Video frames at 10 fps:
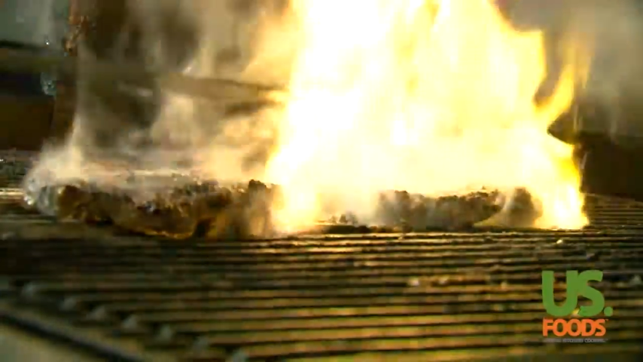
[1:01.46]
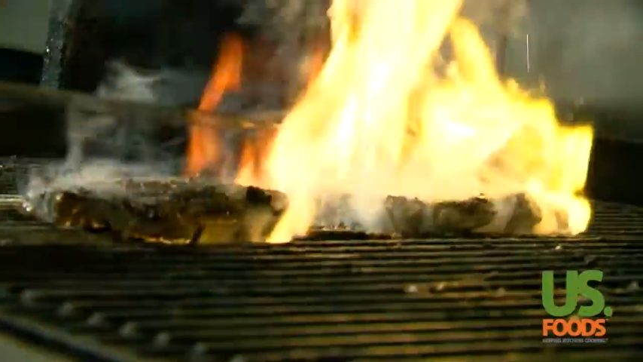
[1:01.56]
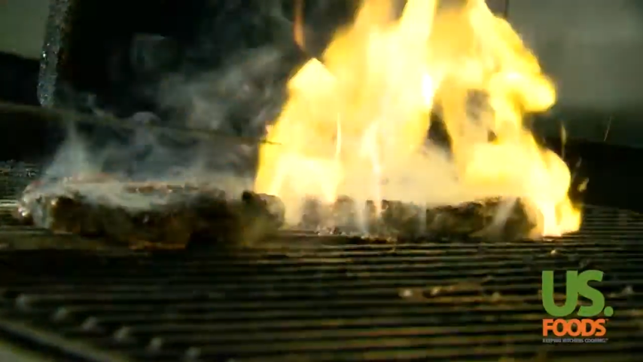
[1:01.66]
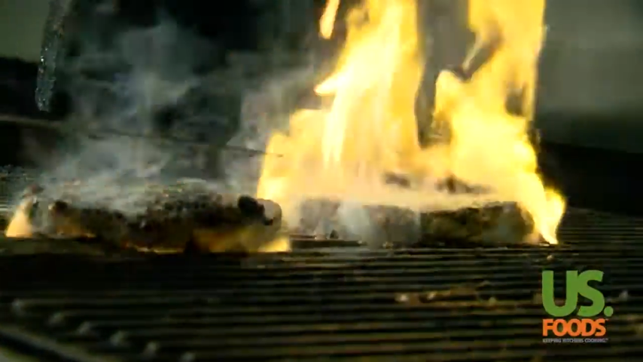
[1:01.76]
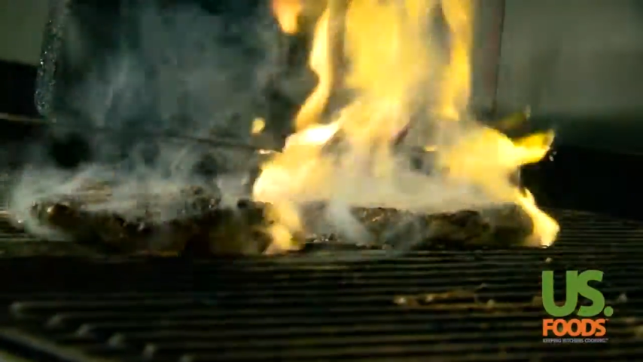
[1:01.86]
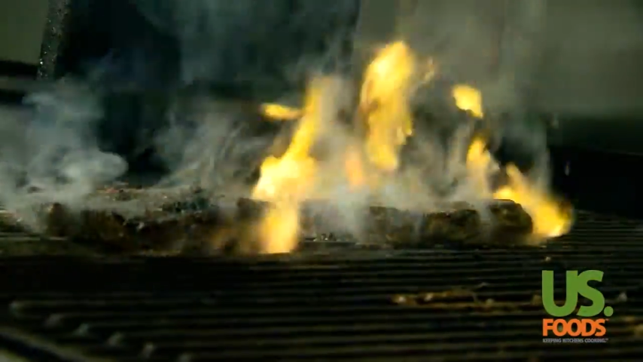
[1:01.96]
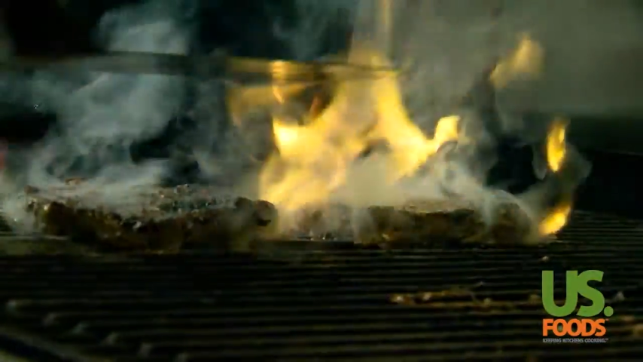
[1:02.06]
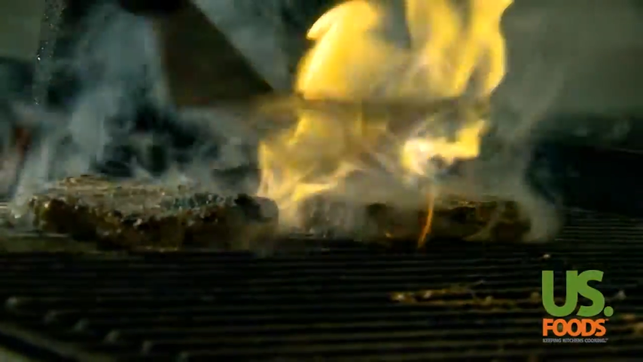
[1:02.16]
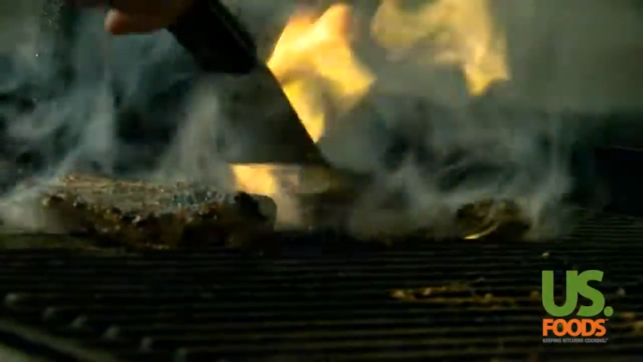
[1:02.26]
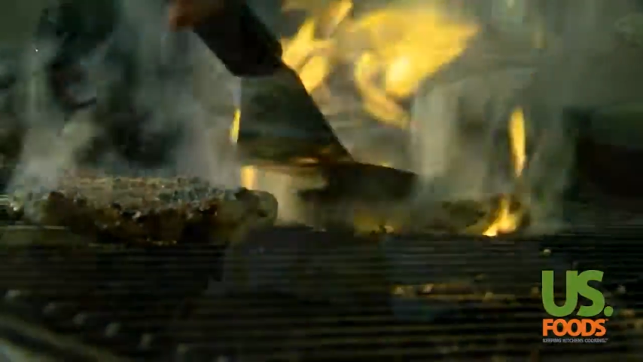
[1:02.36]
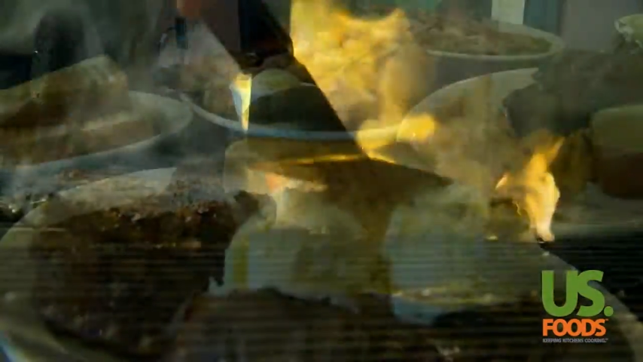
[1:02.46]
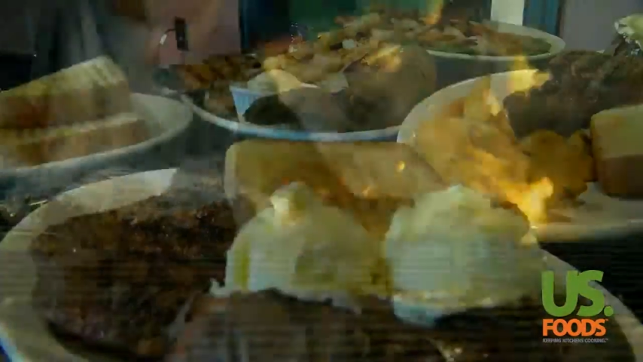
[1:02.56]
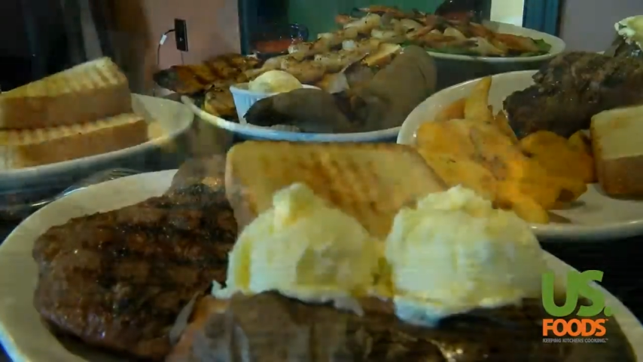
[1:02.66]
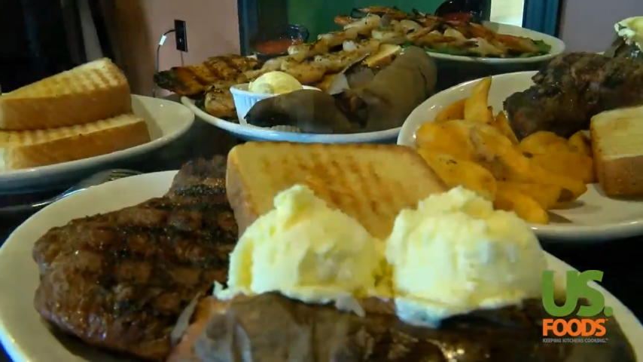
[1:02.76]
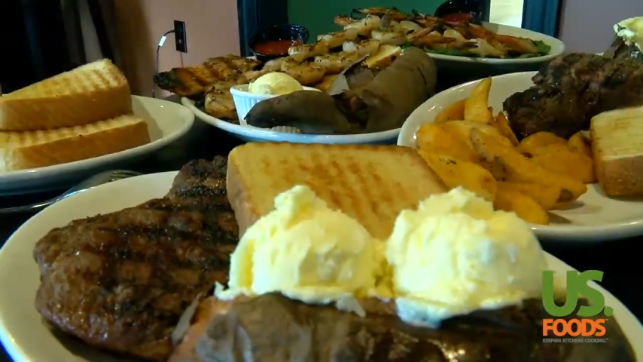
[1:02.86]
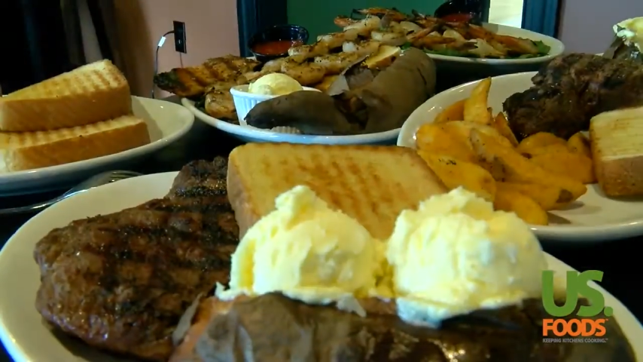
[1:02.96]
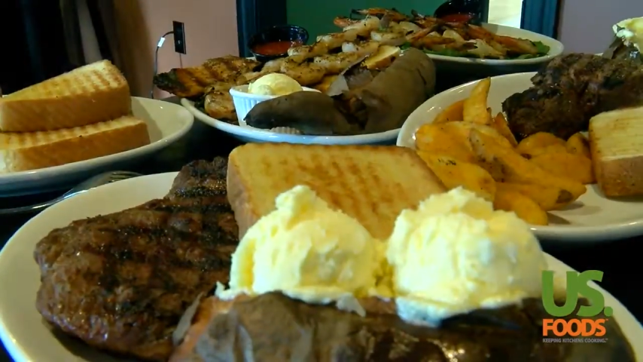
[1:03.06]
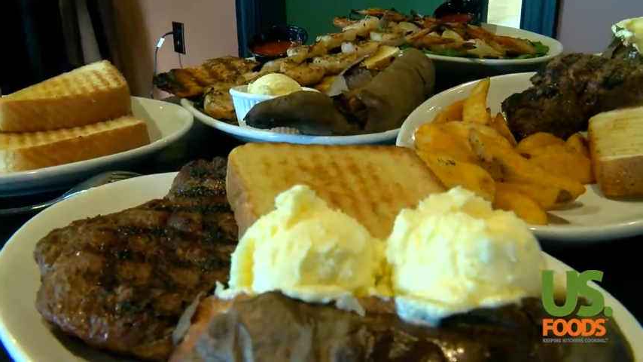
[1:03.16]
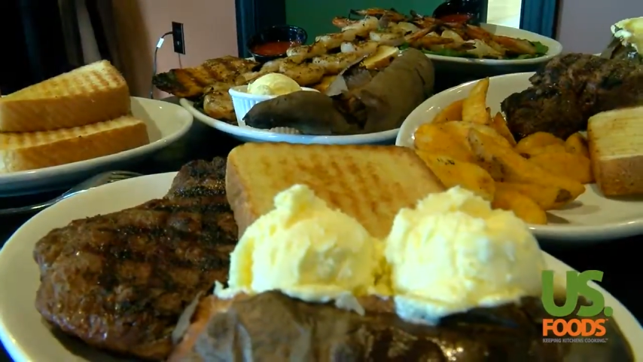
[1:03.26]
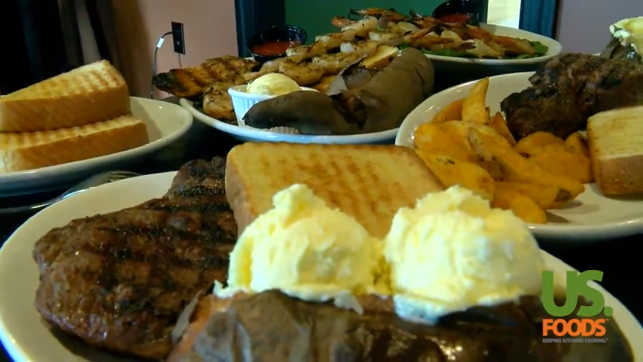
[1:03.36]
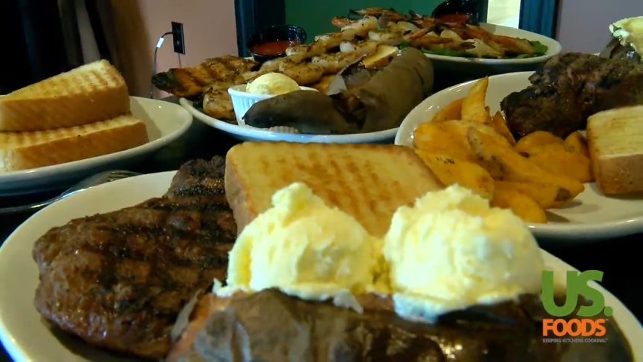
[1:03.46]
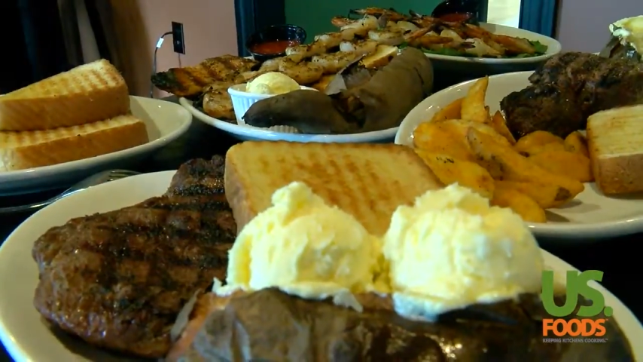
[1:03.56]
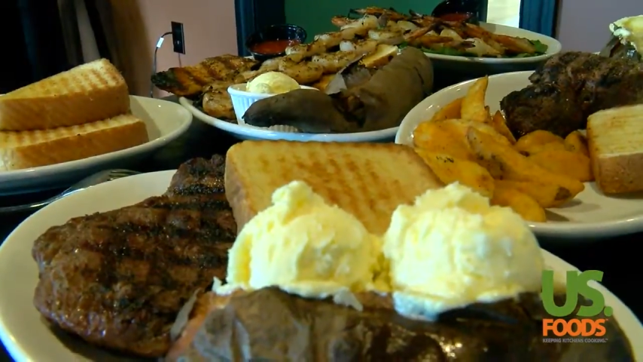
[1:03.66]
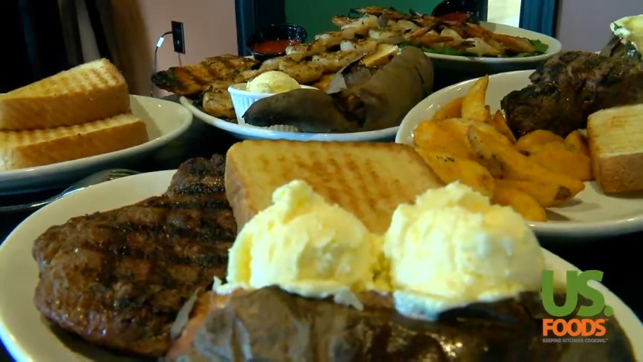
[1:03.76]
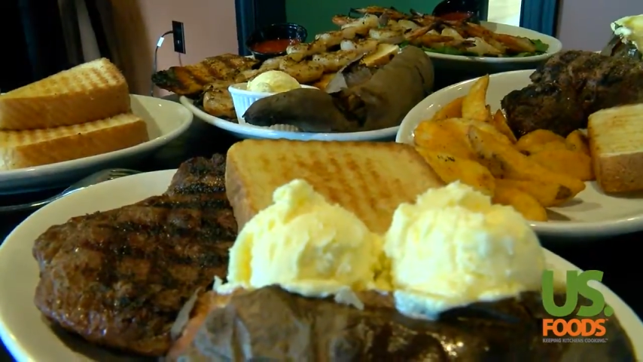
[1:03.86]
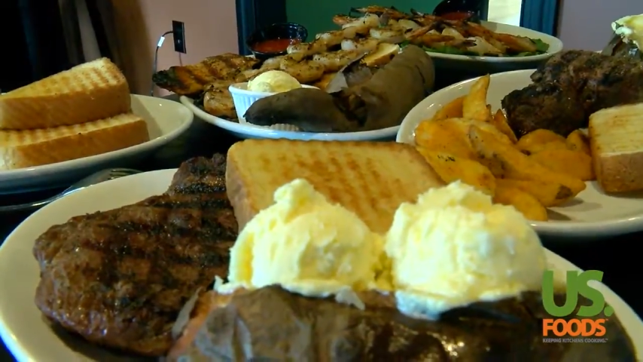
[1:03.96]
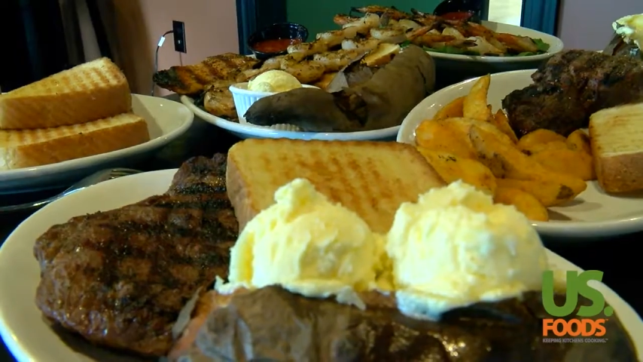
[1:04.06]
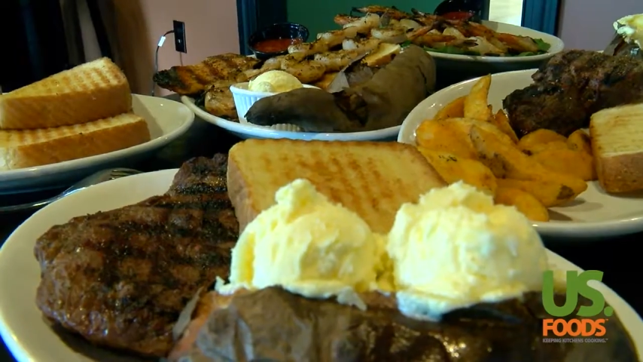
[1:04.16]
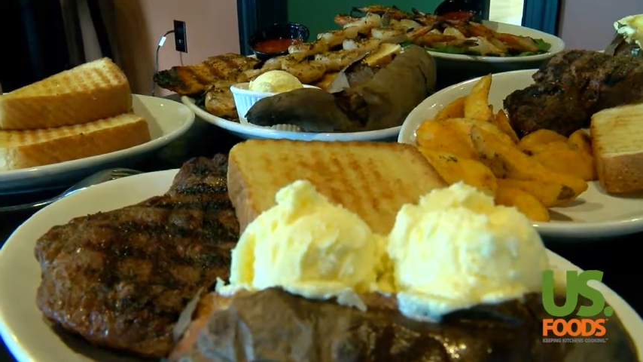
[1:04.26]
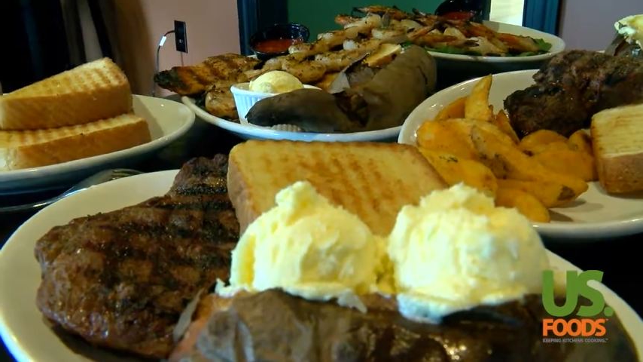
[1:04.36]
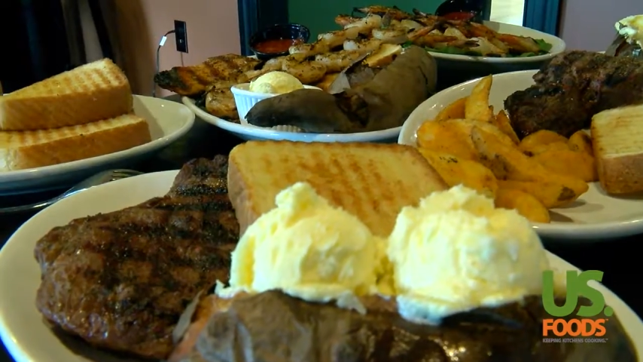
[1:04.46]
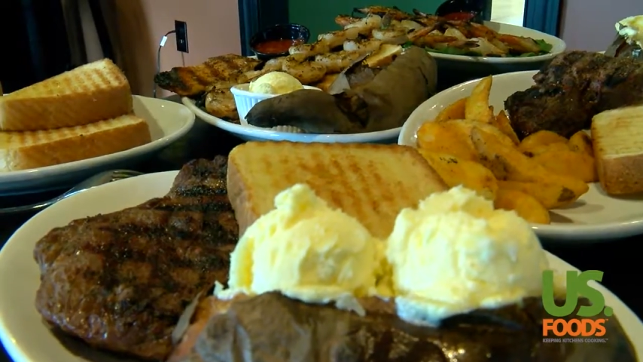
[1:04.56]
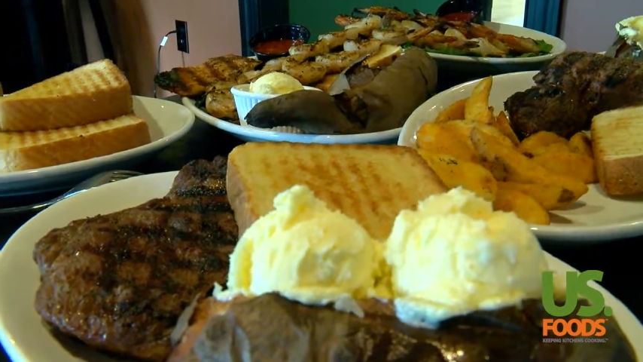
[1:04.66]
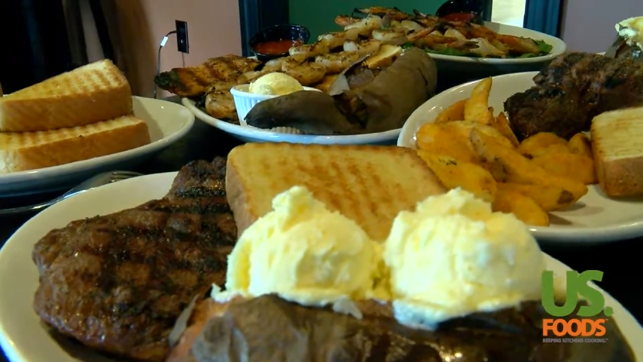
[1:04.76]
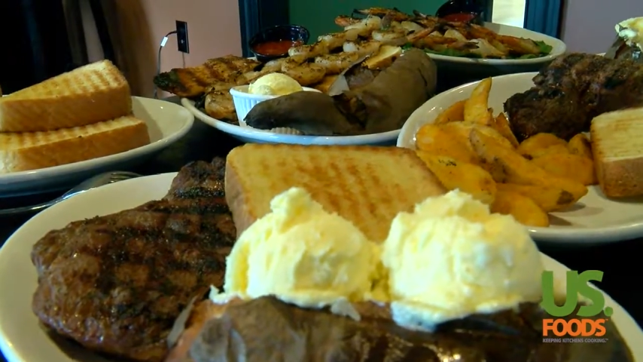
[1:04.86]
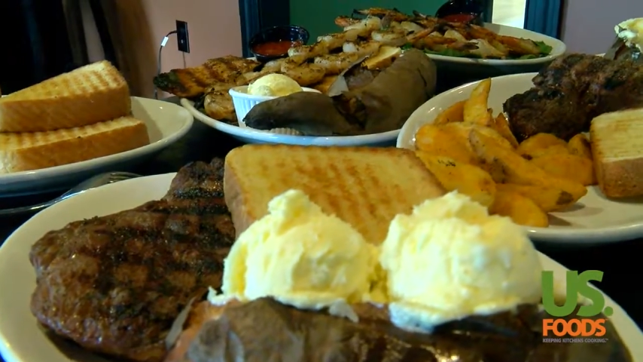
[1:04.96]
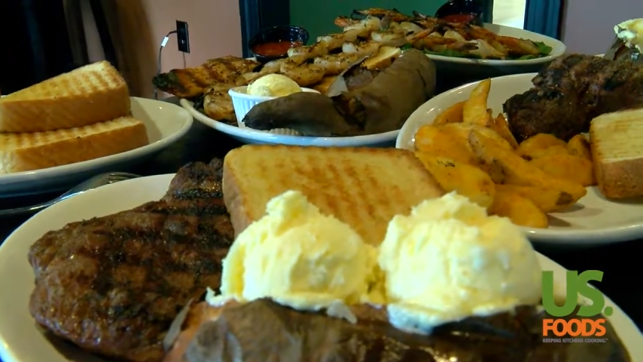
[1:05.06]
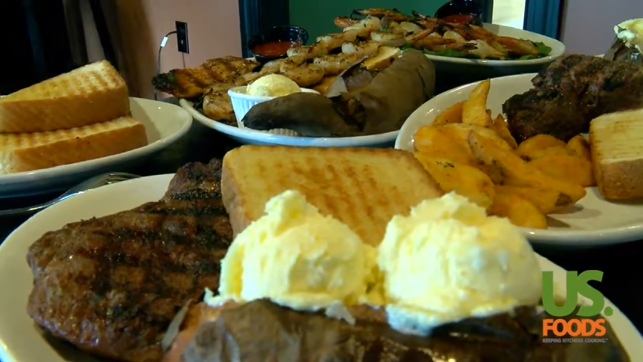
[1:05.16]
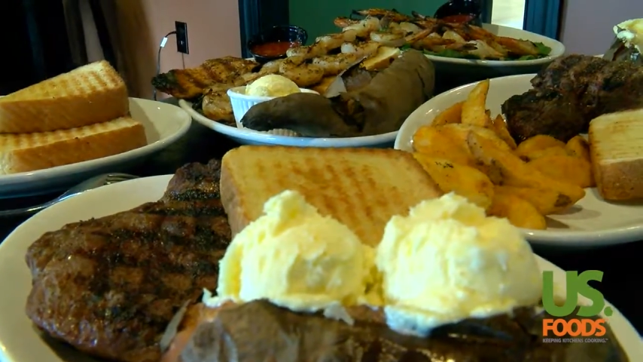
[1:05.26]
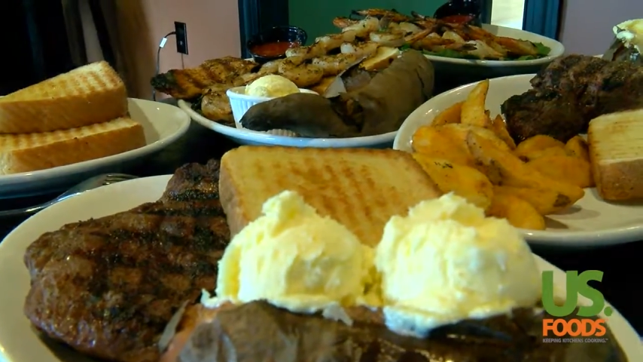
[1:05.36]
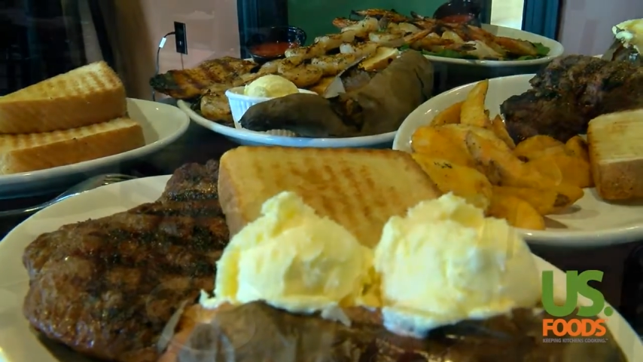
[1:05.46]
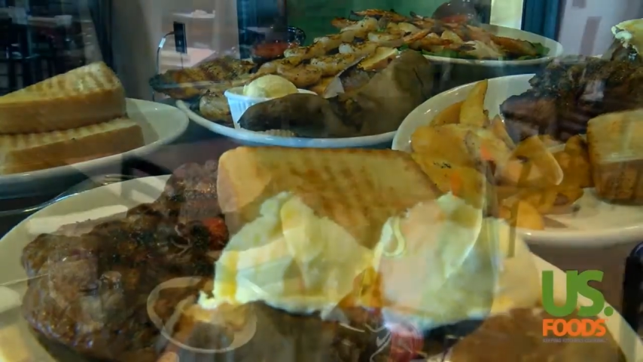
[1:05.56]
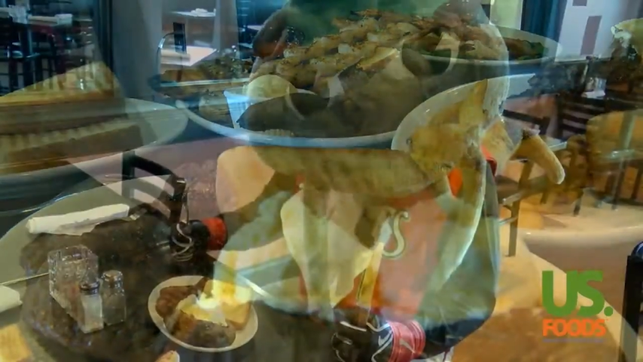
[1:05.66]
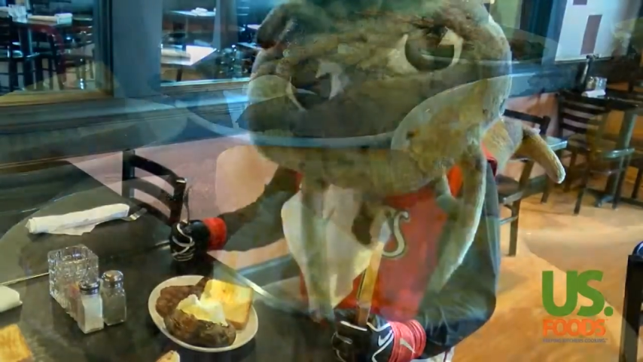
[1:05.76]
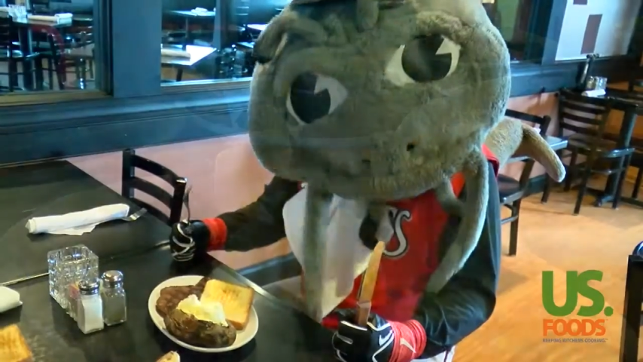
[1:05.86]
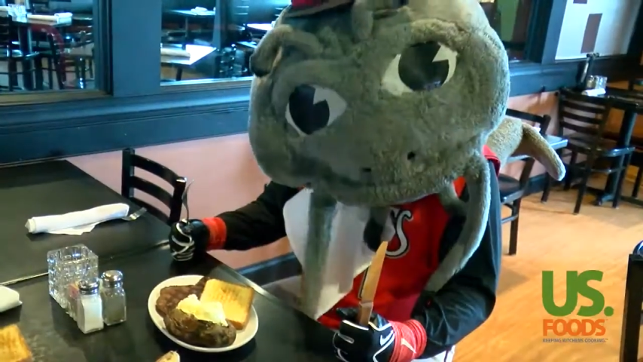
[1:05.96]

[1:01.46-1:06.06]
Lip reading: No face is visible, so there are no lips to read.